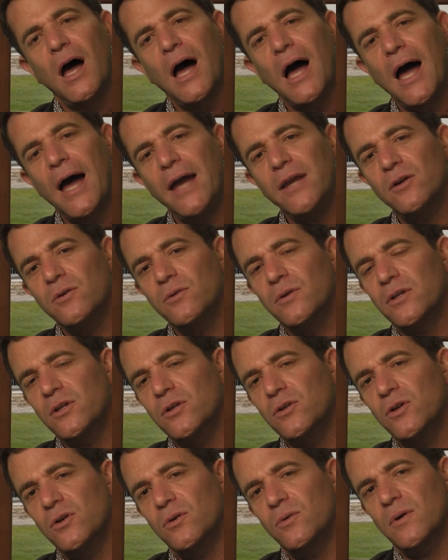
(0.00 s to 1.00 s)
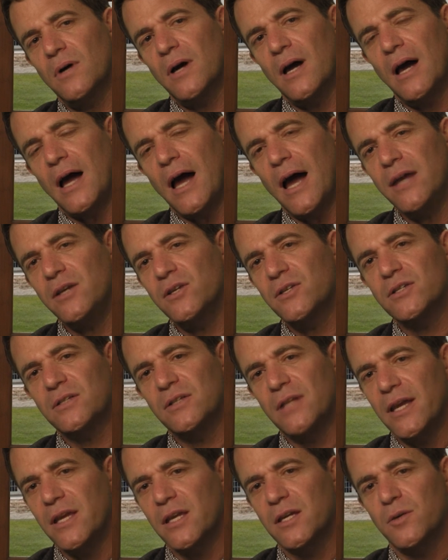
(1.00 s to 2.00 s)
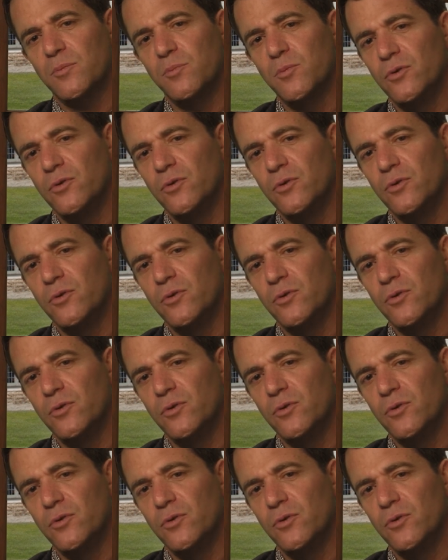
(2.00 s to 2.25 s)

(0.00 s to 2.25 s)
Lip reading: I don't, I just like